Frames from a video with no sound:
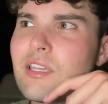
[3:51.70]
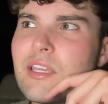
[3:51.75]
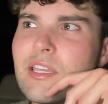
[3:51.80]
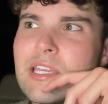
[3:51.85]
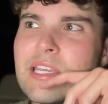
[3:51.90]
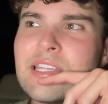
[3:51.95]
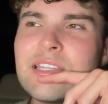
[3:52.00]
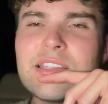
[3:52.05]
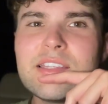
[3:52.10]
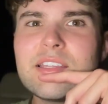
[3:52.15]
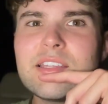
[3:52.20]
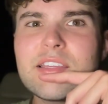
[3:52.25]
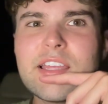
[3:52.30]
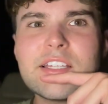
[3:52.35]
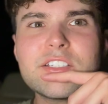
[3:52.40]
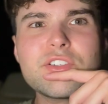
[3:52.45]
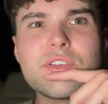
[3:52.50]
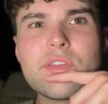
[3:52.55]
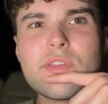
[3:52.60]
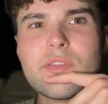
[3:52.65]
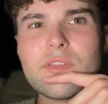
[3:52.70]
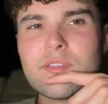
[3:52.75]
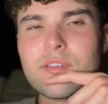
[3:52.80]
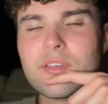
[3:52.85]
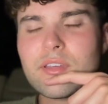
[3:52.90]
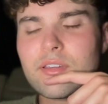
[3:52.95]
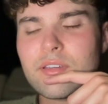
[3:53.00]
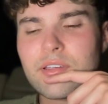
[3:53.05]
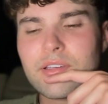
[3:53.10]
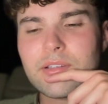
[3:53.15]
And that just,
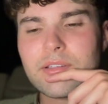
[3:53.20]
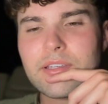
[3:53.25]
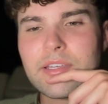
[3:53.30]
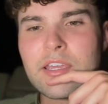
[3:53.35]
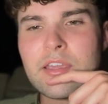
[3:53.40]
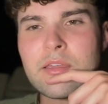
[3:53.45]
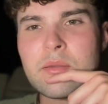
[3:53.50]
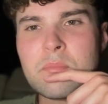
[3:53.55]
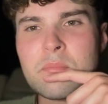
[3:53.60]
it